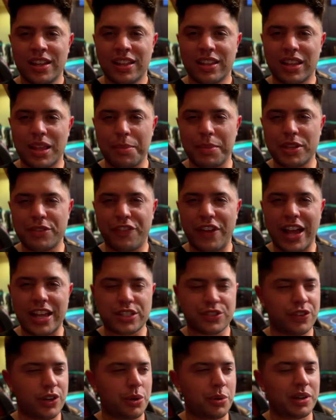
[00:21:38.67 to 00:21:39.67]
Let me
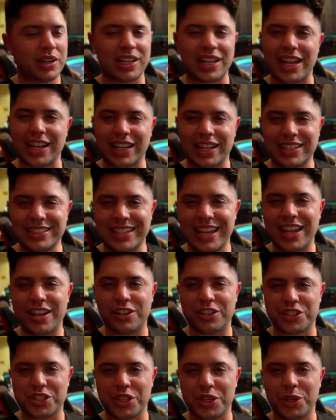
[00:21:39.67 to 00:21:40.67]
fast forward like a day
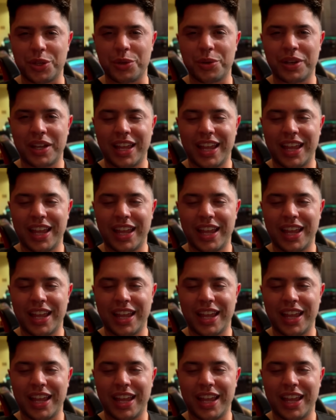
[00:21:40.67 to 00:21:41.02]
or two